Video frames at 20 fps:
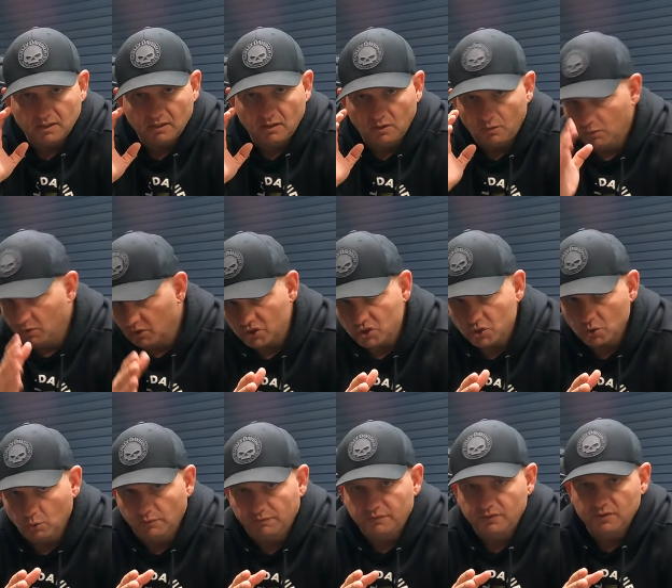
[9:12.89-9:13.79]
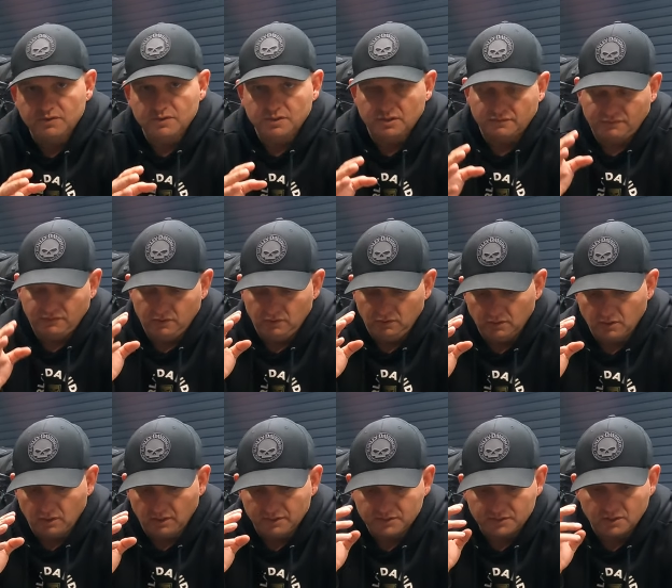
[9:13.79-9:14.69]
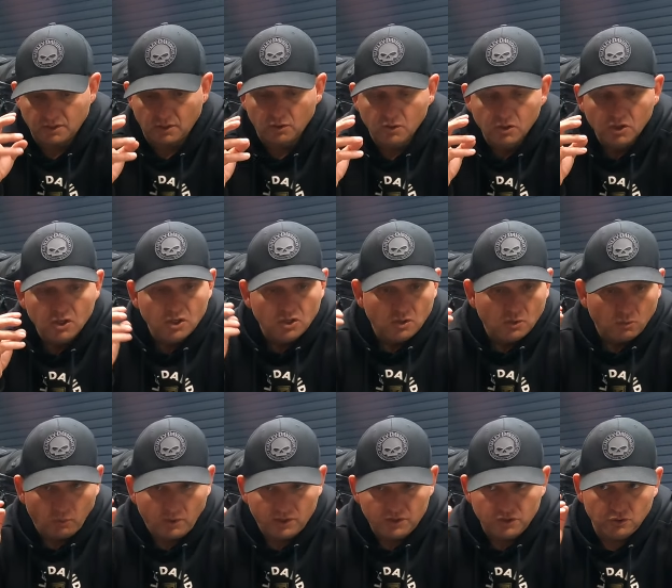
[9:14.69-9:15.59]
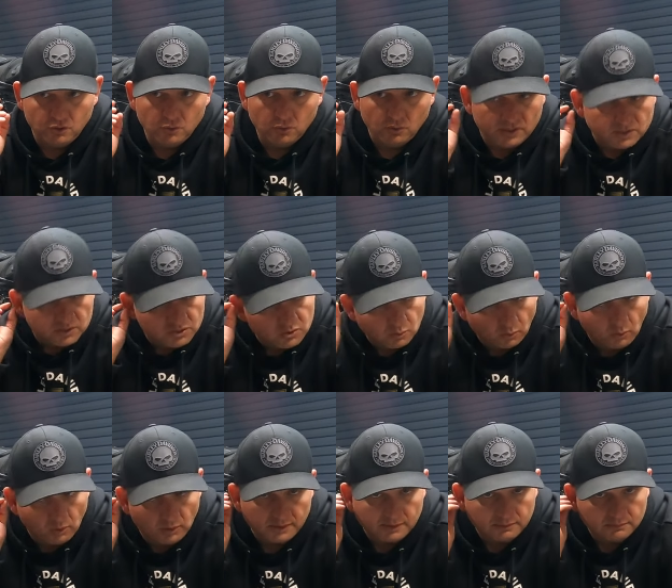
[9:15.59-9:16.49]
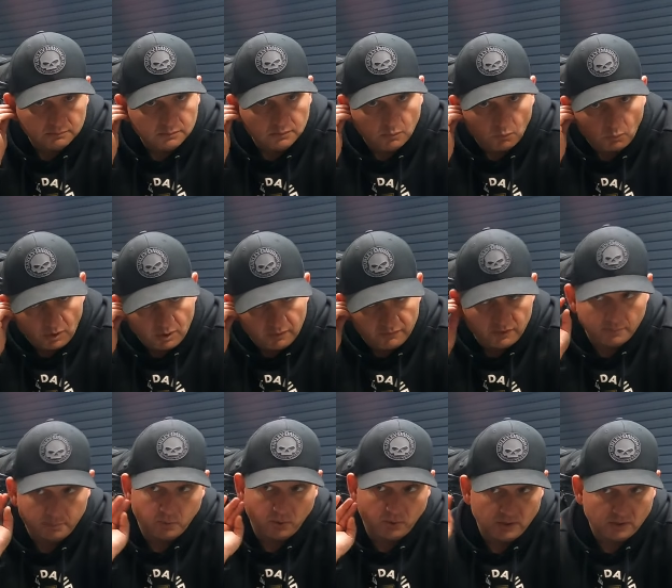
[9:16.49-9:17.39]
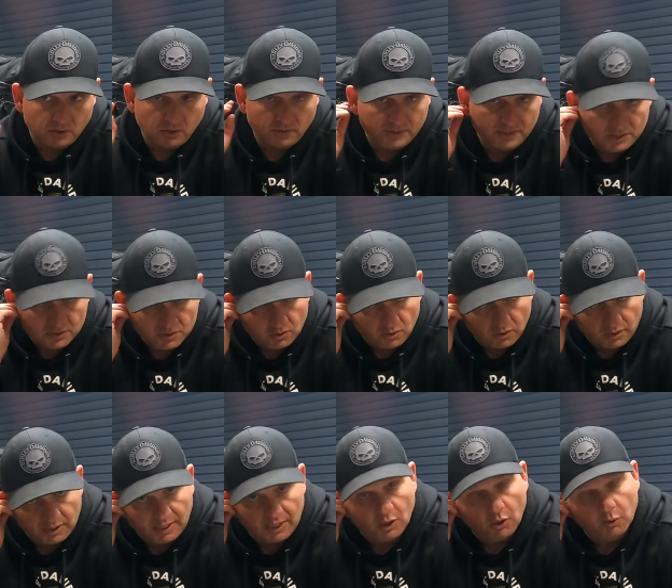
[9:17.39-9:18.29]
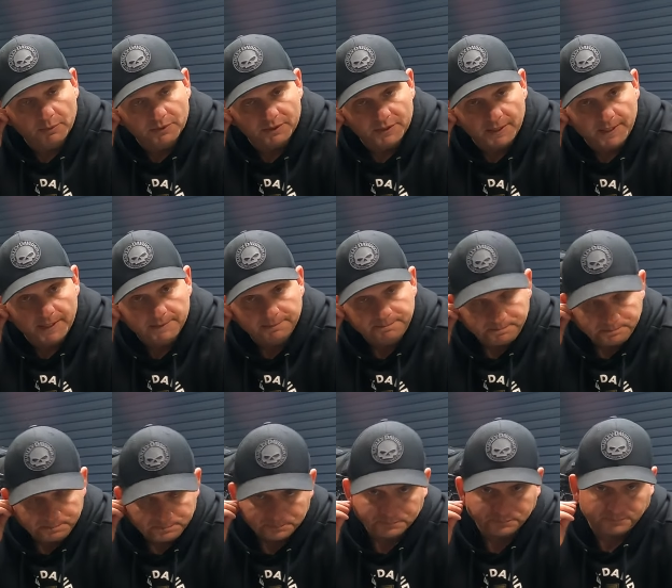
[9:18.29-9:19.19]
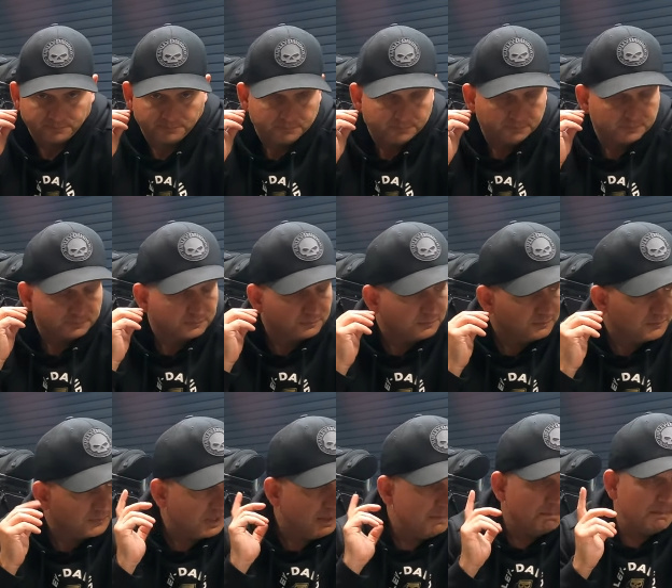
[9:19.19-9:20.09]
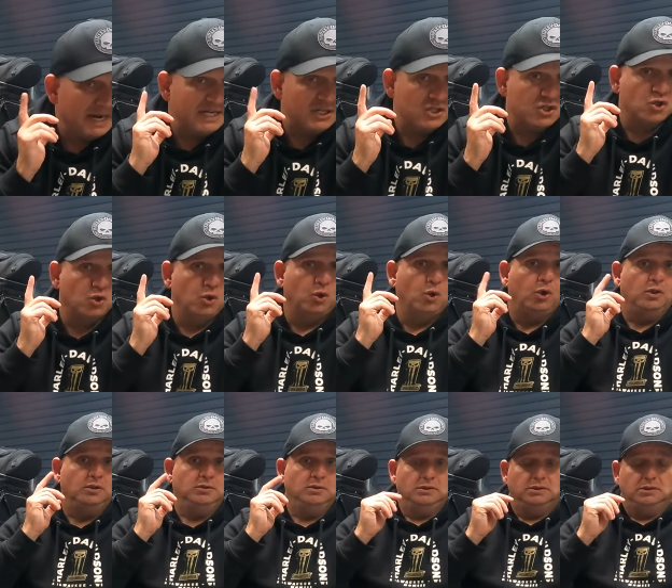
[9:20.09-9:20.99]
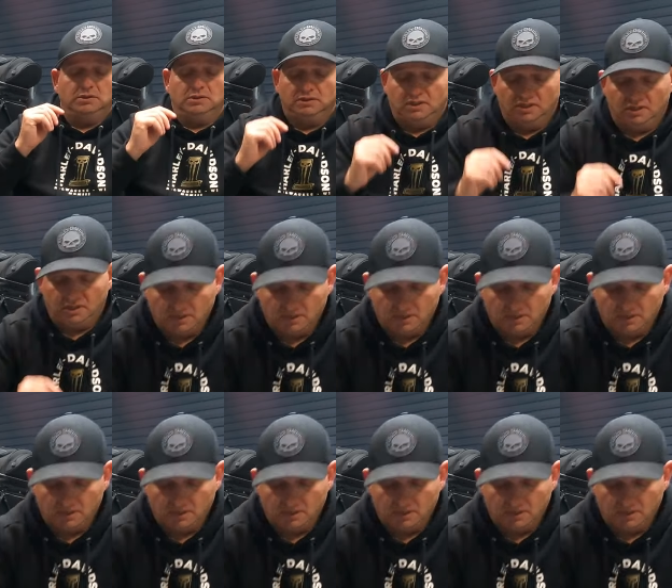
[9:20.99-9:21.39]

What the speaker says: I want to short fuse this for you guys. So when you install it, wherever you're putting it on the inside of your helmet there, make sure, and